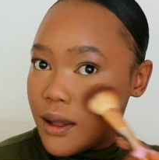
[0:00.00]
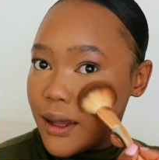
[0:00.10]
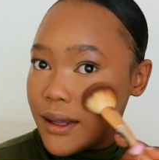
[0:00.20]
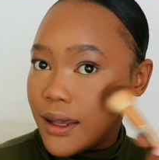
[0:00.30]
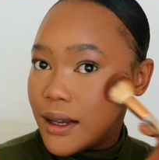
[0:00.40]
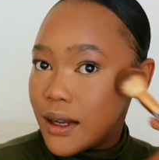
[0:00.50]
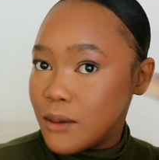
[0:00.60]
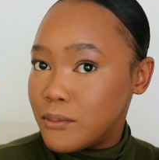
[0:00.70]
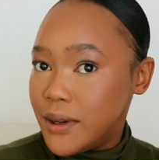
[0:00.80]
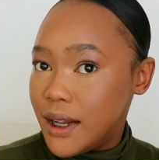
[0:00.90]
And again,
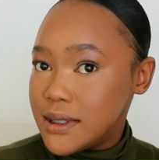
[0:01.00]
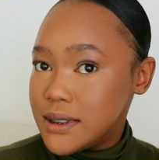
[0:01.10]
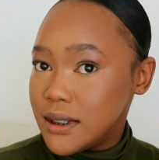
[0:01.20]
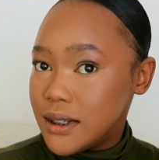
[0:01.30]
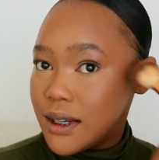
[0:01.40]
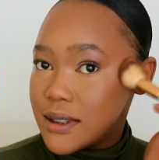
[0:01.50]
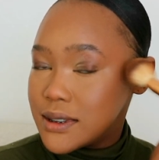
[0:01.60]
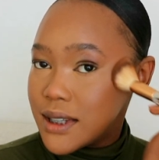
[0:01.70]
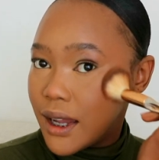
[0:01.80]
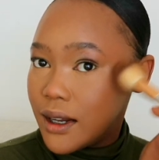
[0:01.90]
I'm placing it
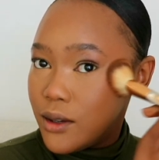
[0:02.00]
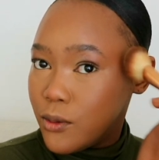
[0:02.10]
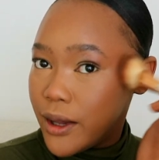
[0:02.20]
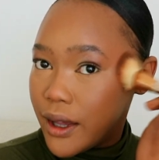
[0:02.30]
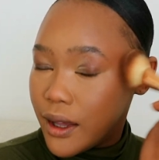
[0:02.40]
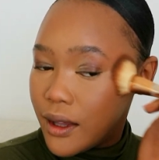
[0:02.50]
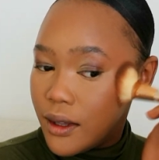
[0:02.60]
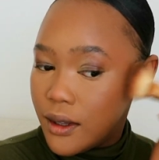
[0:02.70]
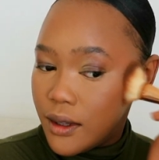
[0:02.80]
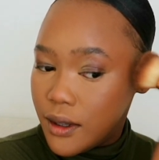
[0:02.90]
exactly where
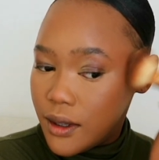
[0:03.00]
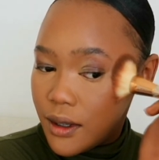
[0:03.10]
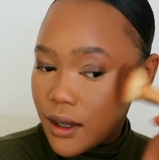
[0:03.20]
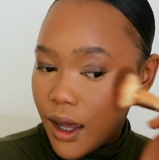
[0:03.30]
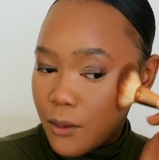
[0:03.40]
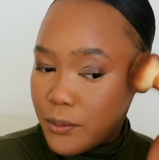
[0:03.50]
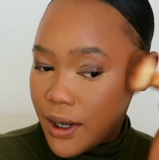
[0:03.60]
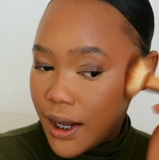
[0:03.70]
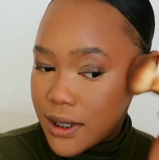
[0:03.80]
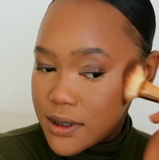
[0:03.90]
I
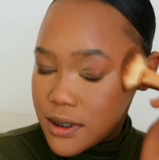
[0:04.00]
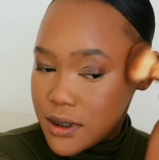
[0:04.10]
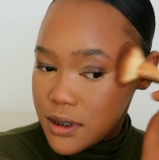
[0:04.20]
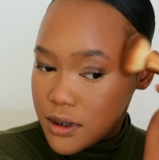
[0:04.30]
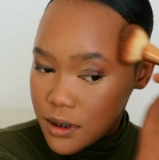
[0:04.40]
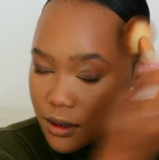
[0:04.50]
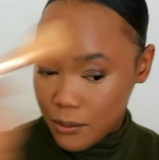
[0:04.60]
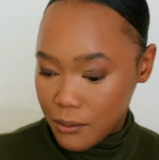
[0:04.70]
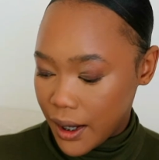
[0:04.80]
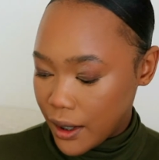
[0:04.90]
placed
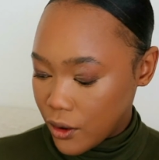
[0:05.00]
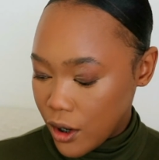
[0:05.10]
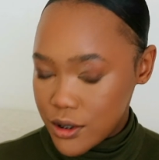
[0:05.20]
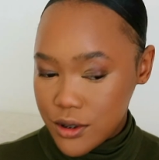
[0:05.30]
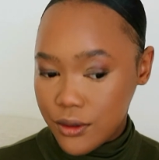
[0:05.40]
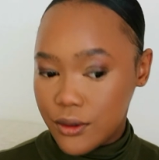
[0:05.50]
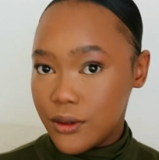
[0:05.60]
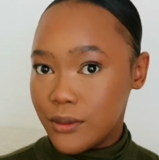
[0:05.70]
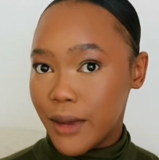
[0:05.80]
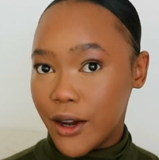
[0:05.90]
my
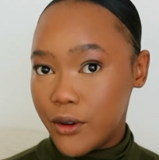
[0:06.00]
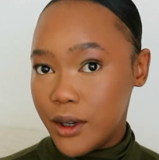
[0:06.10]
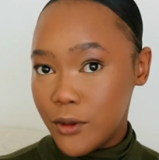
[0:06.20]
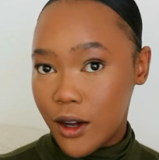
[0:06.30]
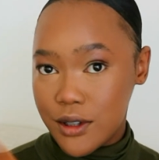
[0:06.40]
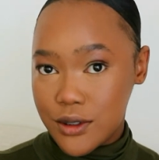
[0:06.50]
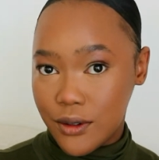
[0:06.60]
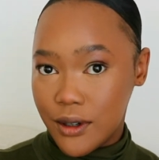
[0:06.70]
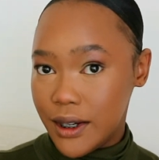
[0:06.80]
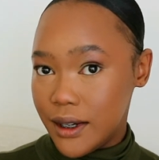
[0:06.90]
contour, my cream
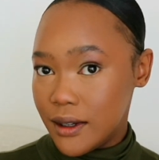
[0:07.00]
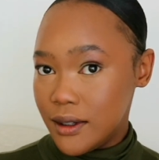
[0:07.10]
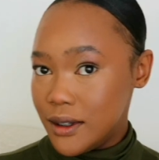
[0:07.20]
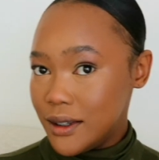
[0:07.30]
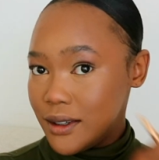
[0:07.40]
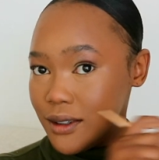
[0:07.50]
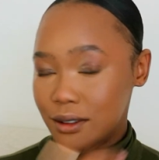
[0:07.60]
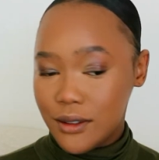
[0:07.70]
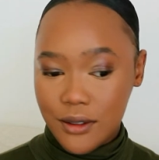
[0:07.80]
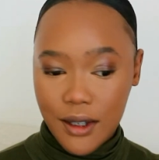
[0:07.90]
contour earlier.
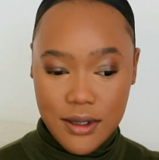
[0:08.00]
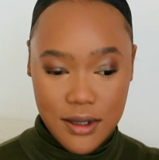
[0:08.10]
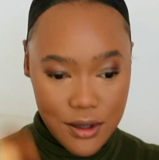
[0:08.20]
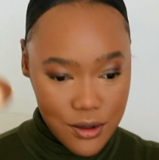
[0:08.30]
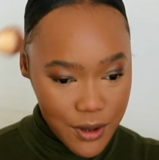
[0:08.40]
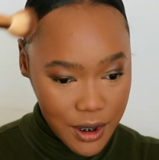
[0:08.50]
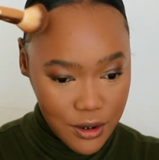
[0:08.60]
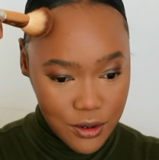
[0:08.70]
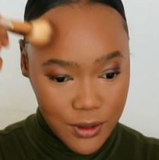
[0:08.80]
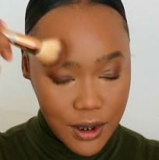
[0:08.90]
As you can see, it's
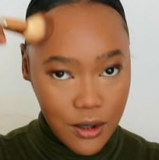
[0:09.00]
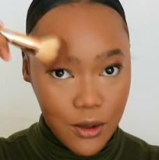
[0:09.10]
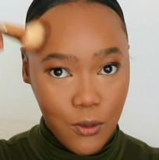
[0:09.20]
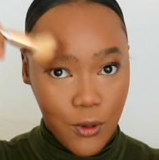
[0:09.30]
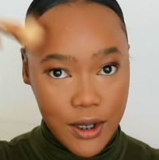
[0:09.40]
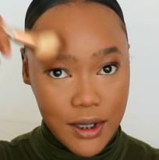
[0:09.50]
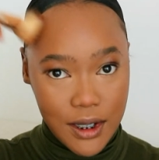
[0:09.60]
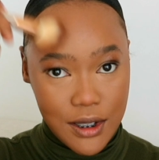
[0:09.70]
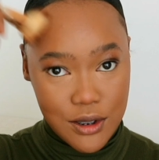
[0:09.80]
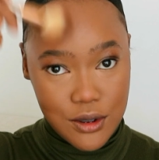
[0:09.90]
already doing what it
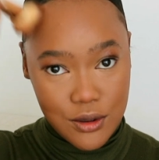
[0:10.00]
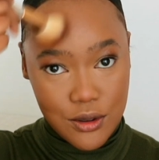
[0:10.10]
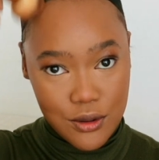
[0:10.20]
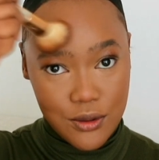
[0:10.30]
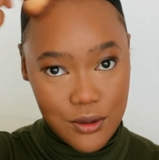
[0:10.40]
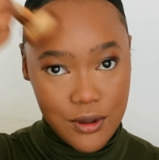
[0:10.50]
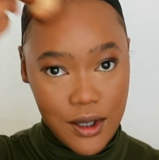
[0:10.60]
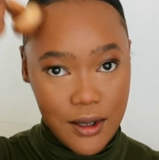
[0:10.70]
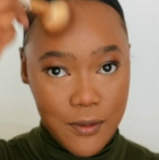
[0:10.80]
needs to do.